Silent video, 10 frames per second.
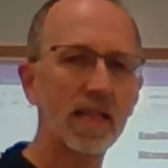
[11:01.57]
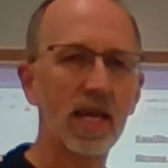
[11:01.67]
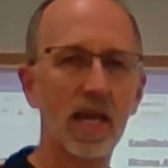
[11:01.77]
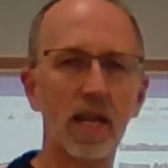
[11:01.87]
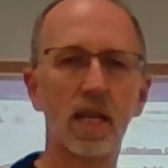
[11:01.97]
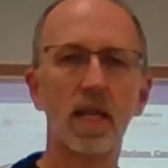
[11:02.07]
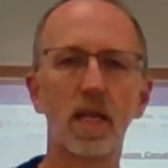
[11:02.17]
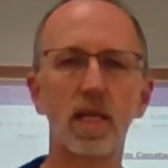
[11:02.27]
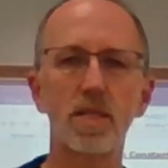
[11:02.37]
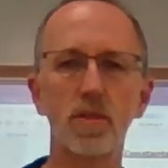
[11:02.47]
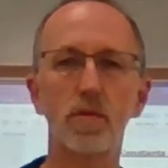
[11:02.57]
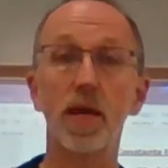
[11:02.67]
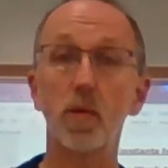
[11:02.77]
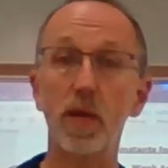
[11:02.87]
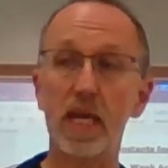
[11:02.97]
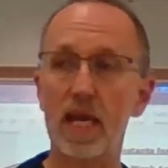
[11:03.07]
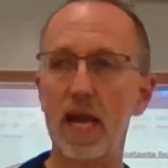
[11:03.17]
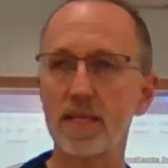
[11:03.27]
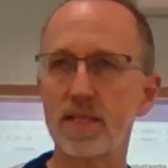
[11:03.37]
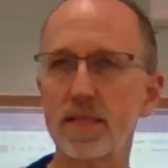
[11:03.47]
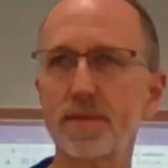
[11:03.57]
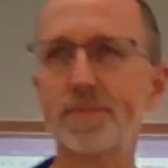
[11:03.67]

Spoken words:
then to a weak acid,